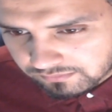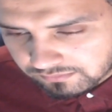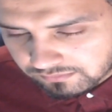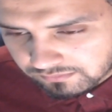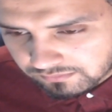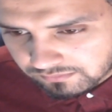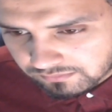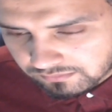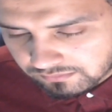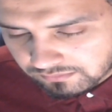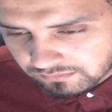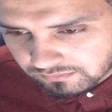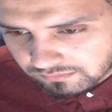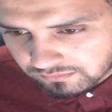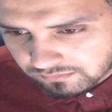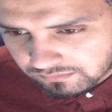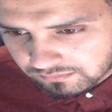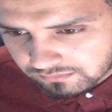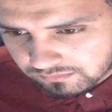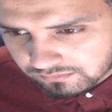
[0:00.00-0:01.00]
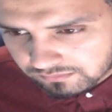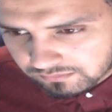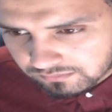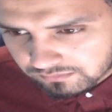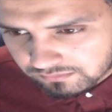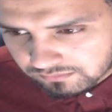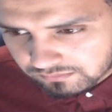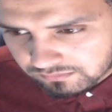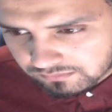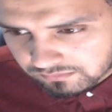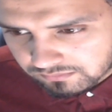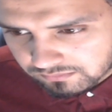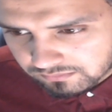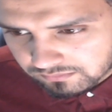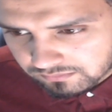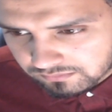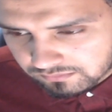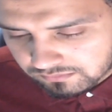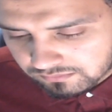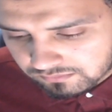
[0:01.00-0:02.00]

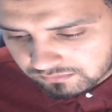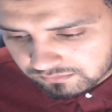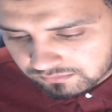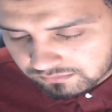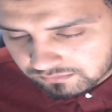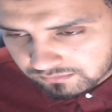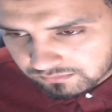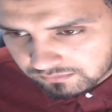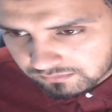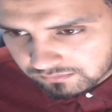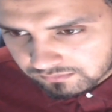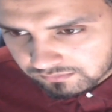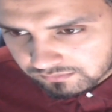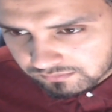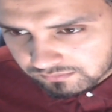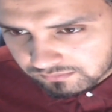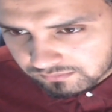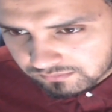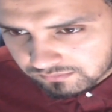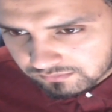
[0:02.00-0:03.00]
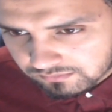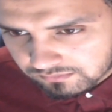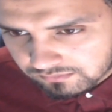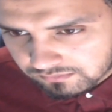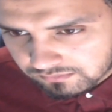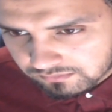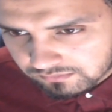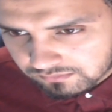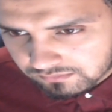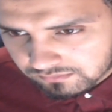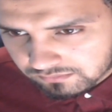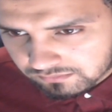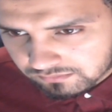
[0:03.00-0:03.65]
This person isn't speaking.